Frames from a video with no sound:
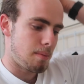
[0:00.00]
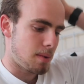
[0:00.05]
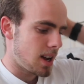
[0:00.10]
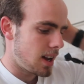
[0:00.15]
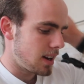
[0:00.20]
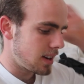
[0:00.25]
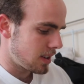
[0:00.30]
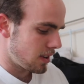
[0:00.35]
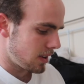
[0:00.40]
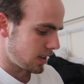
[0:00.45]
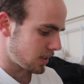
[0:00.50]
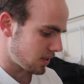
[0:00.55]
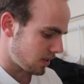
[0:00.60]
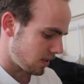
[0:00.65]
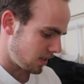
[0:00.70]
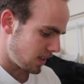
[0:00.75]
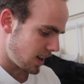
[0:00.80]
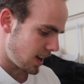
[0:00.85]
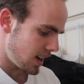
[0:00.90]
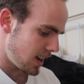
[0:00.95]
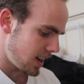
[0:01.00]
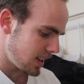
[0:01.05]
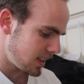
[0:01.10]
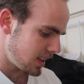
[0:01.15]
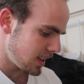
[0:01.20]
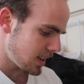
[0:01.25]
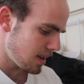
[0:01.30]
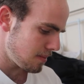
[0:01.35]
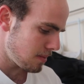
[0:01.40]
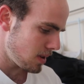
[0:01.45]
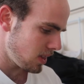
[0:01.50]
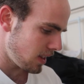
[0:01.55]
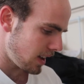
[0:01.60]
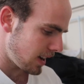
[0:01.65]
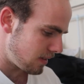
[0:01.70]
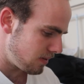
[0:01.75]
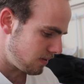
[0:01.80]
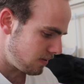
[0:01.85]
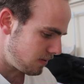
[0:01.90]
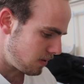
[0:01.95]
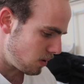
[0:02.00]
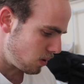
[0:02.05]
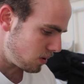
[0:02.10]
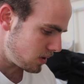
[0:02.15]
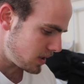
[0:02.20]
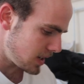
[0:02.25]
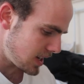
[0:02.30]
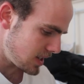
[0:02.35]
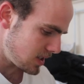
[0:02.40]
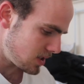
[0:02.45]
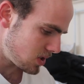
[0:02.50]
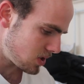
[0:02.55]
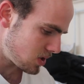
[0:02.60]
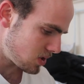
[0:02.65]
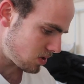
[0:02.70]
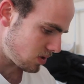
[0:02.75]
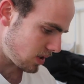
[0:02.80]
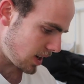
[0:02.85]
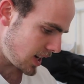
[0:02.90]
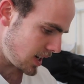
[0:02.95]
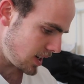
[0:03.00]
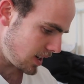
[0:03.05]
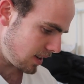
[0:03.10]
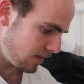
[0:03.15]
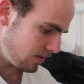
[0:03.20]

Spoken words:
I'm kind of going through that. I think I'm on like 4 days straight.